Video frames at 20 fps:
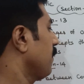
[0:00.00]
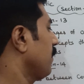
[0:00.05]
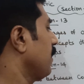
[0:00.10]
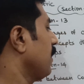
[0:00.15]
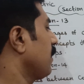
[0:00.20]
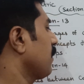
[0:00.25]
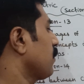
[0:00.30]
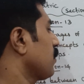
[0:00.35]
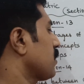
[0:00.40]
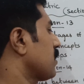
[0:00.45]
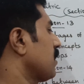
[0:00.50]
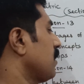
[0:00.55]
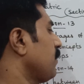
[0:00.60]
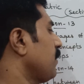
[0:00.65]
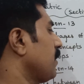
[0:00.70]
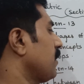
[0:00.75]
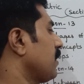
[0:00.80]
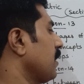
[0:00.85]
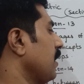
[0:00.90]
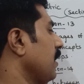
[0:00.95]
Then question
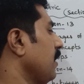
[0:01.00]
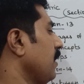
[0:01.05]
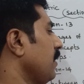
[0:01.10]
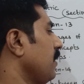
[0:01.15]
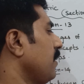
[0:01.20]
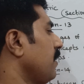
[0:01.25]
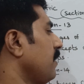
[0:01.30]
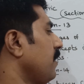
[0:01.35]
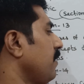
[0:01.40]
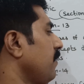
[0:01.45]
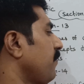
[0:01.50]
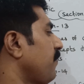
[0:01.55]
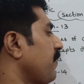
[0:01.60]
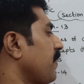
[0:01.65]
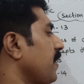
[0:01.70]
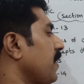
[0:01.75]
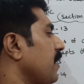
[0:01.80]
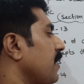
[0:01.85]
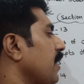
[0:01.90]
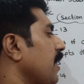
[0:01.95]
number 3, the
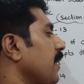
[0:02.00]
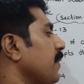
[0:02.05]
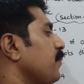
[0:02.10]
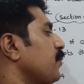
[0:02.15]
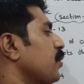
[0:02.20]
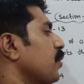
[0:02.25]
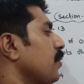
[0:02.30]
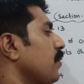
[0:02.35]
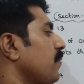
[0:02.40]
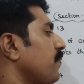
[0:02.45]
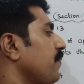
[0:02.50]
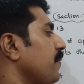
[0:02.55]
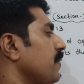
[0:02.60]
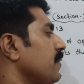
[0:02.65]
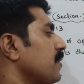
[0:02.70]
different types of